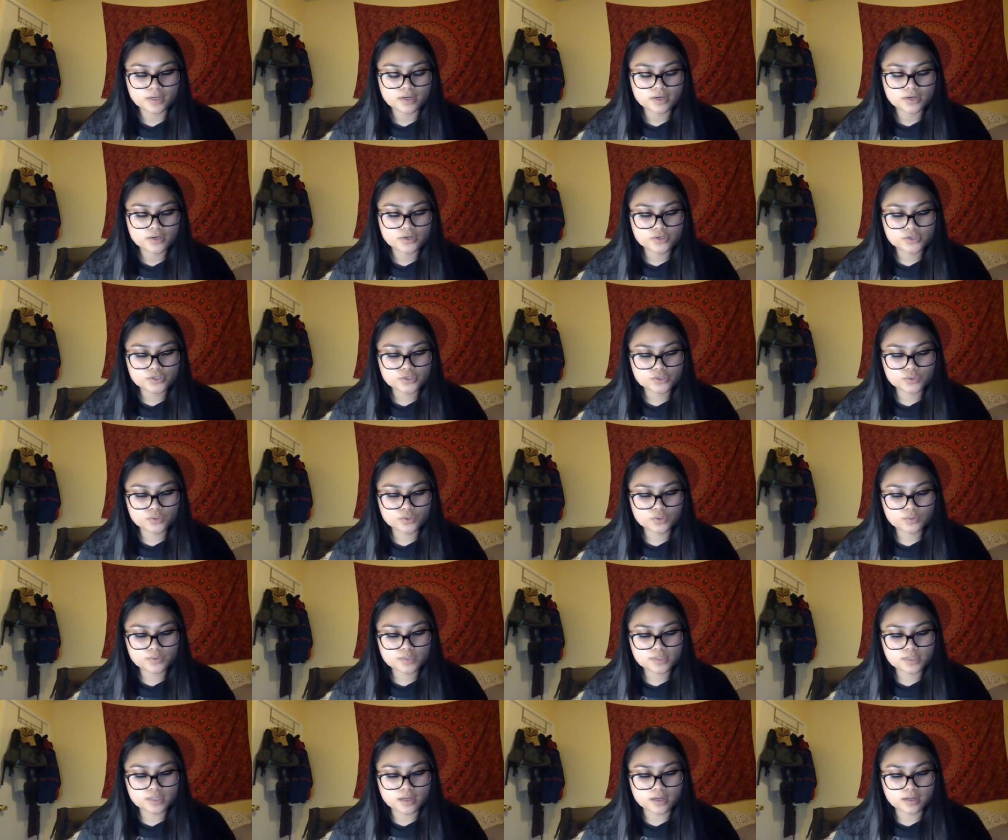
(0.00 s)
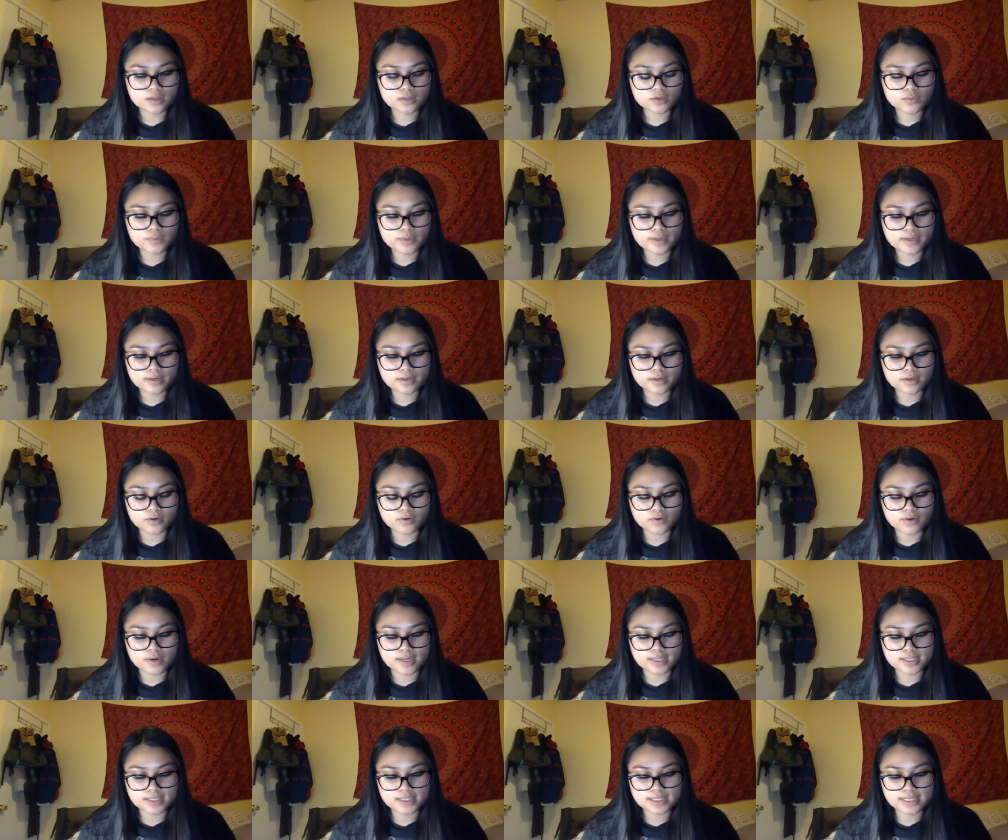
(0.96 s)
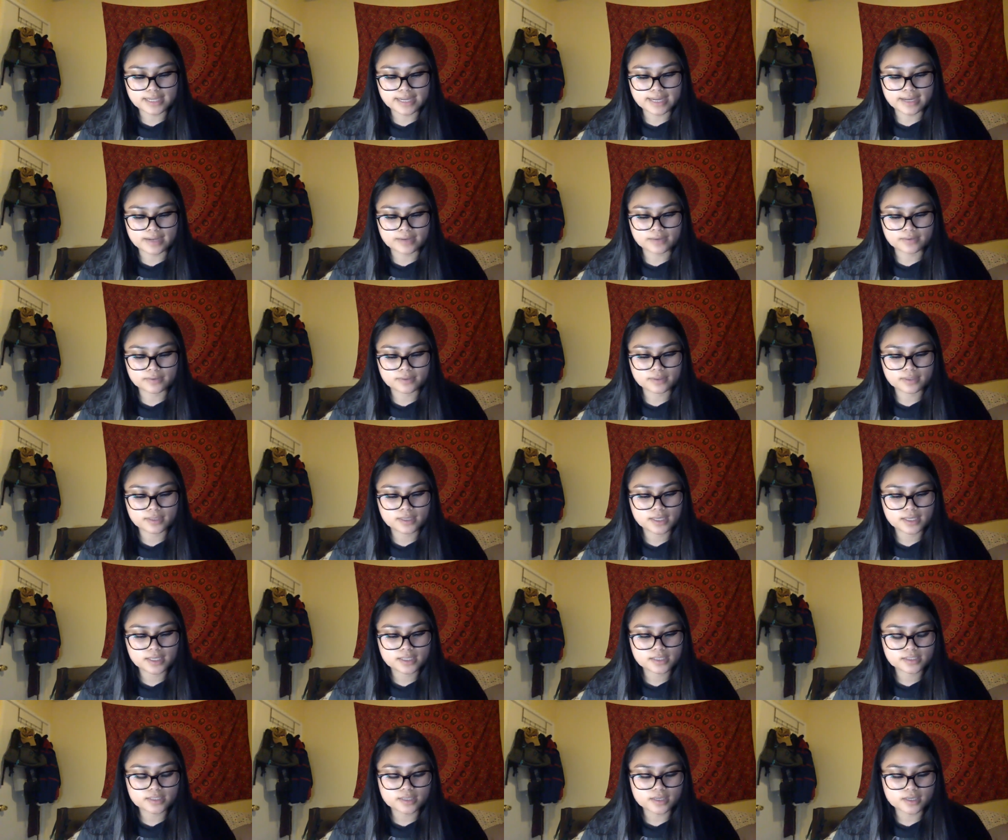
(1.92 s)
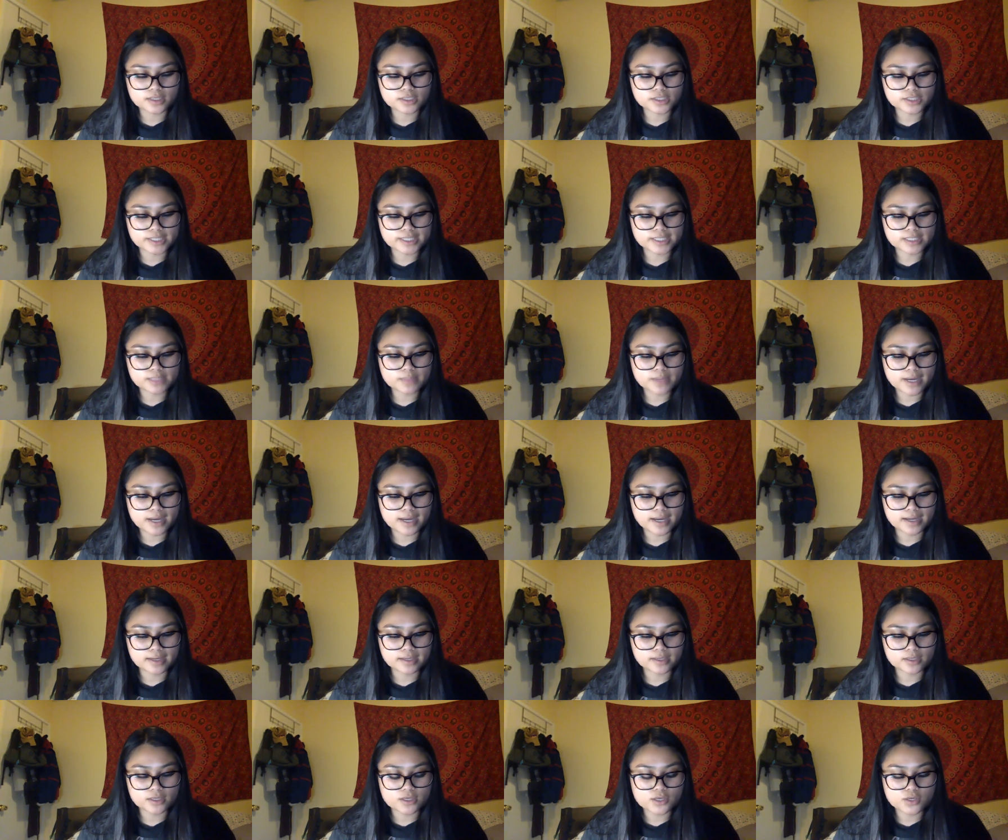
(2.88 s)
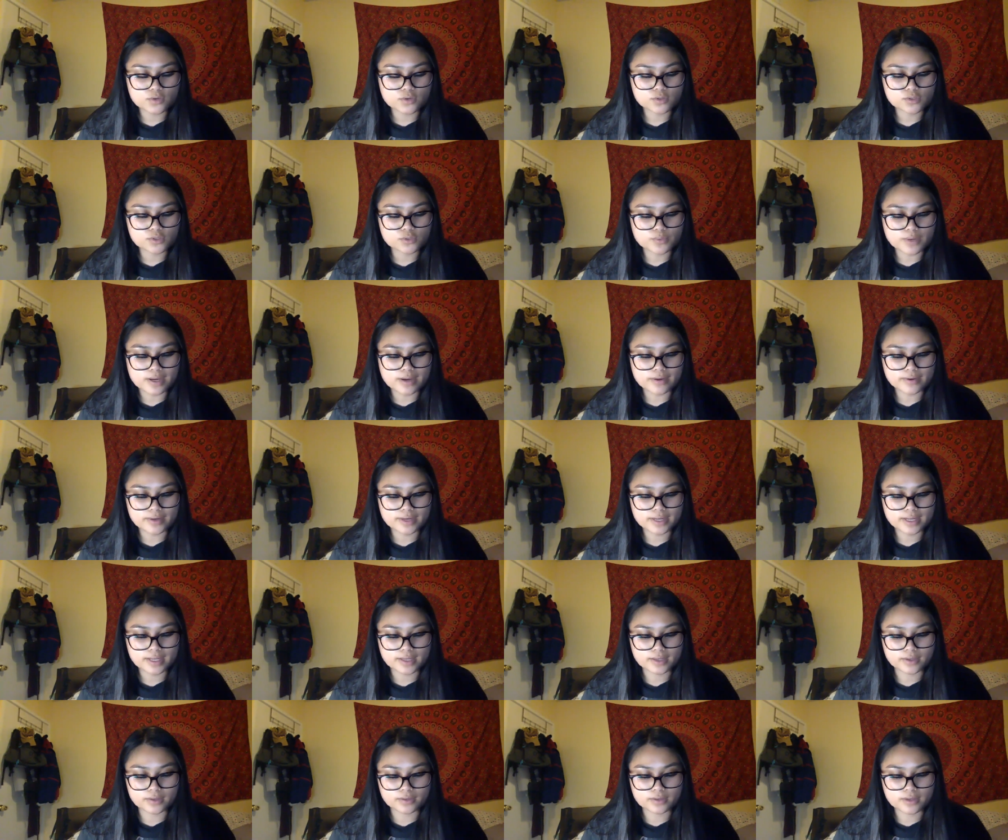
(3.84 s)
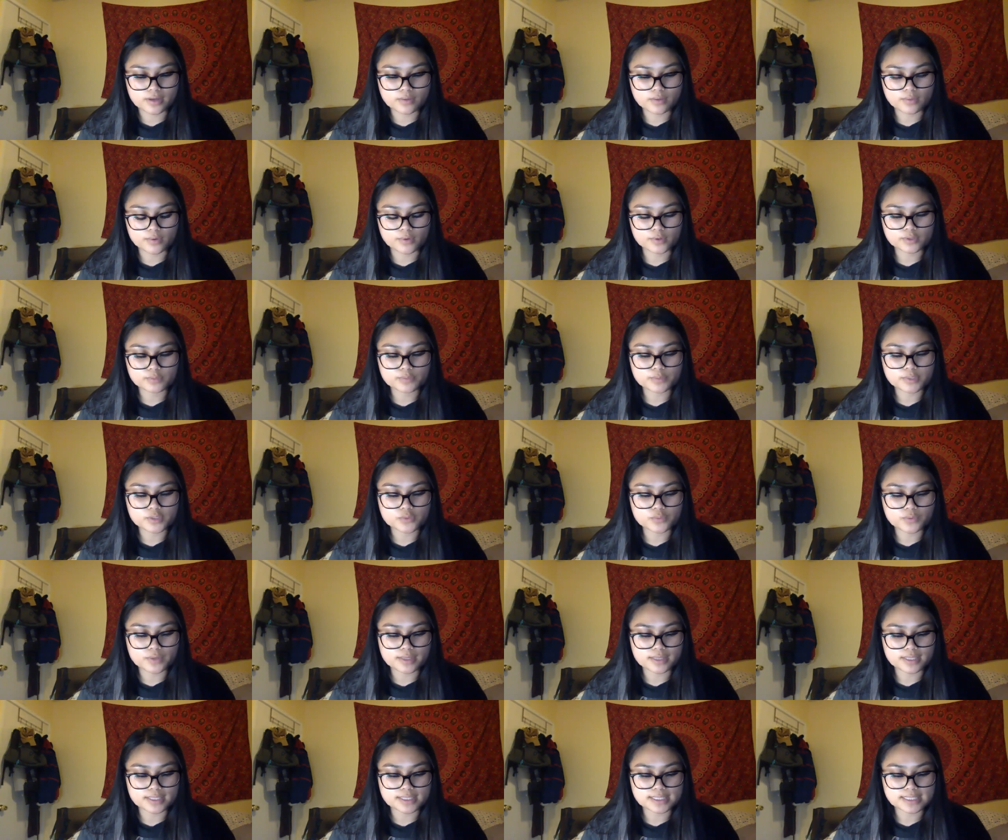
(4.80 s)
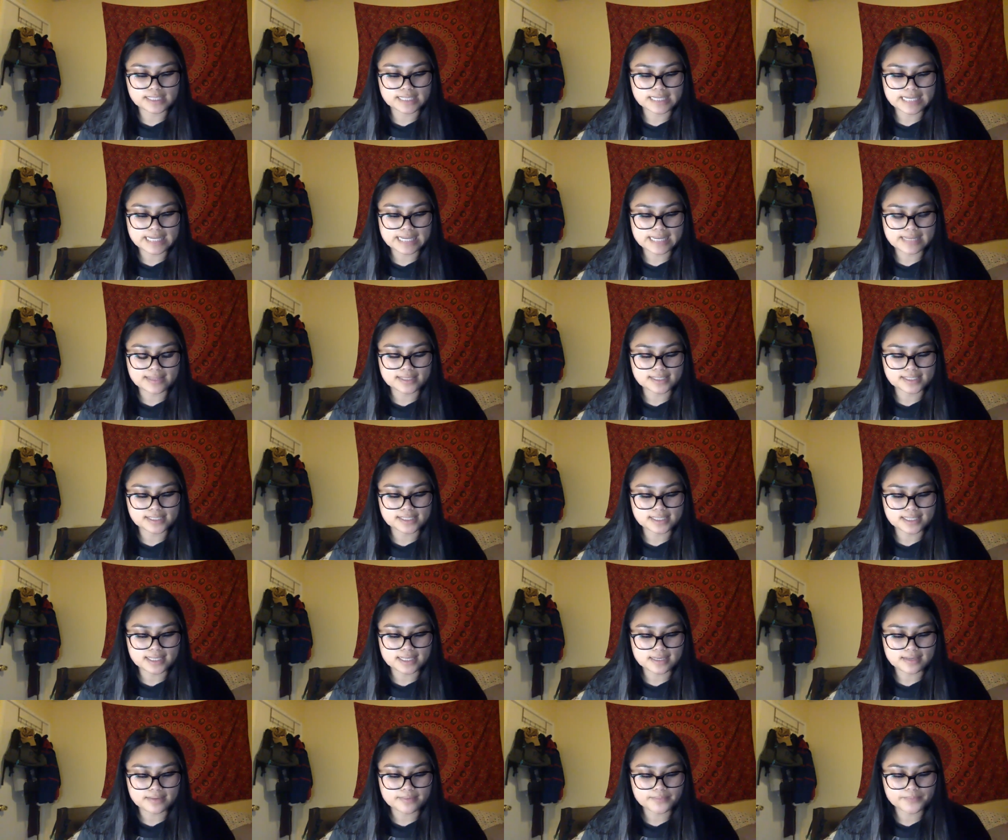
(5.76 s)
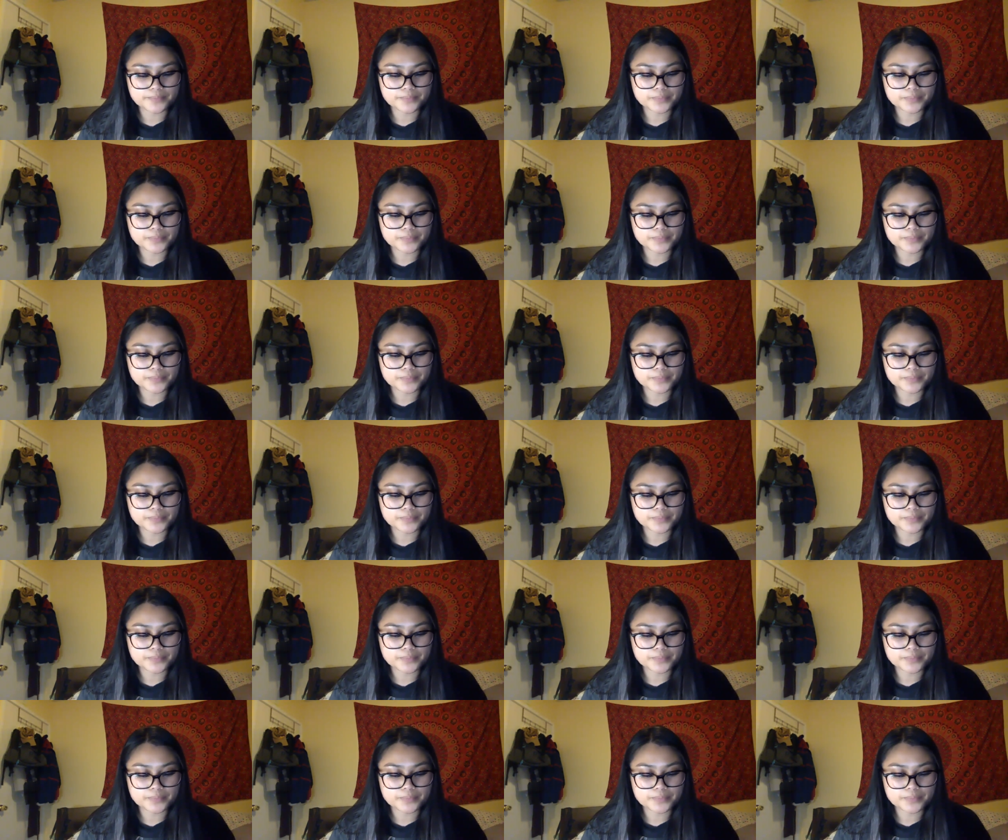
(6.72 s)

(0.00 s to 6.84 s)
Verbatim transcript: Her school was all the way across town, tucked just behind a huge rounded hill that rose between the city and the sea.